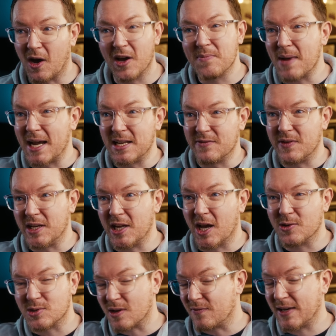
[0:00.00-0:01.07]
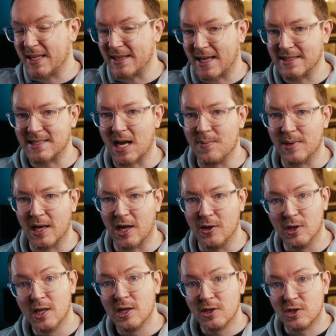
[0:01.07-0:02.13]
I made a video, so I've linked that down below.
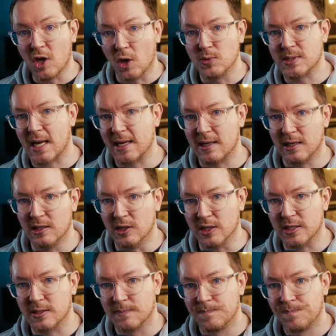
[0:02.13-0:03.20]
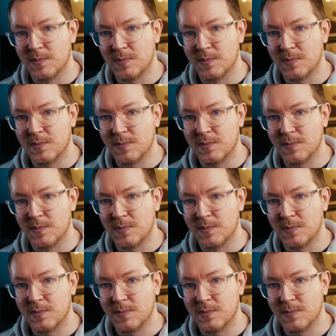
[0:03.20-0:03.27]
Go take a look.